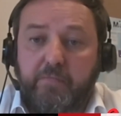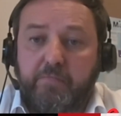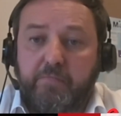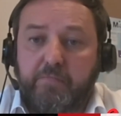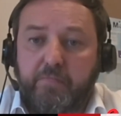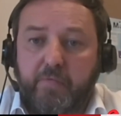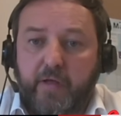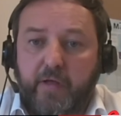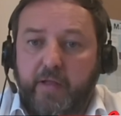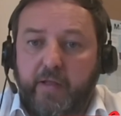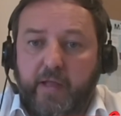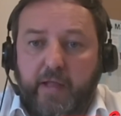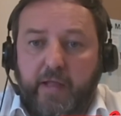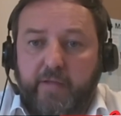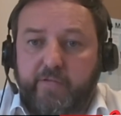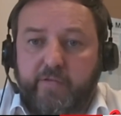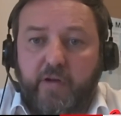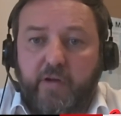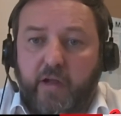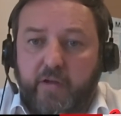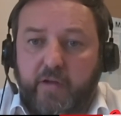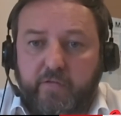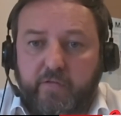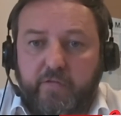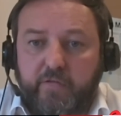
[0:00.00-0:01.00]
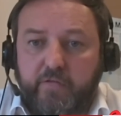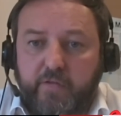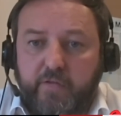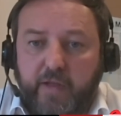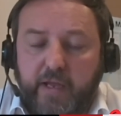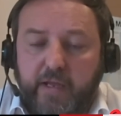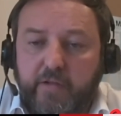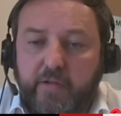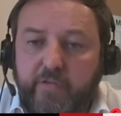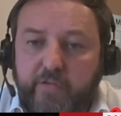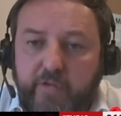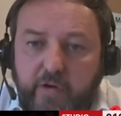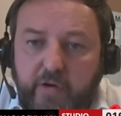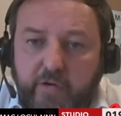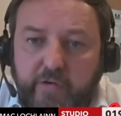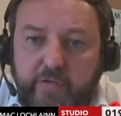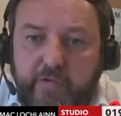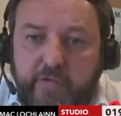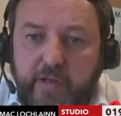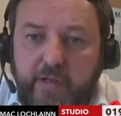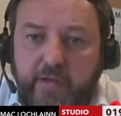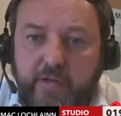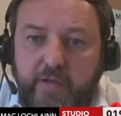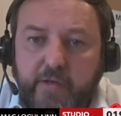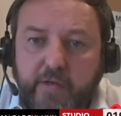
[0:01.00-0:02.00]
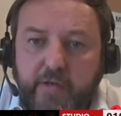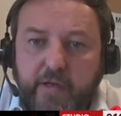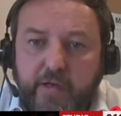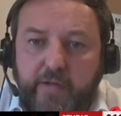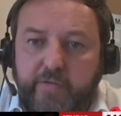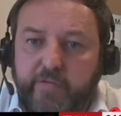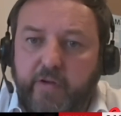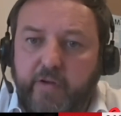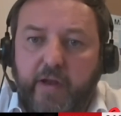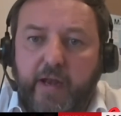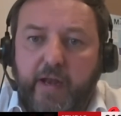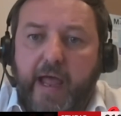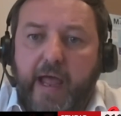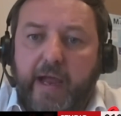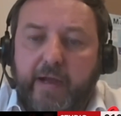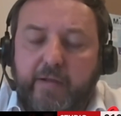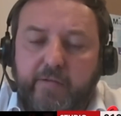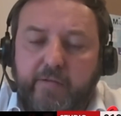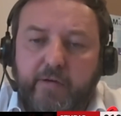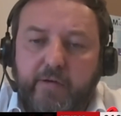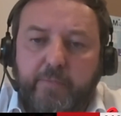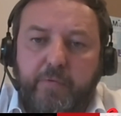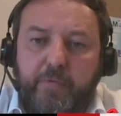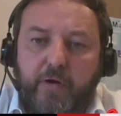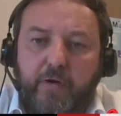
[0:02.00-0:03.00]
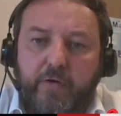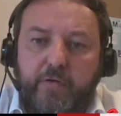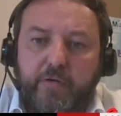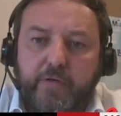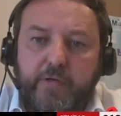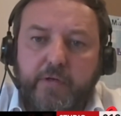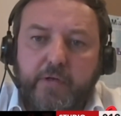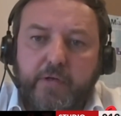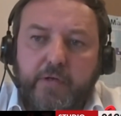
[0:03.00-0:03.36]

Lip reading: it's not taken seriously, it's not acted upon.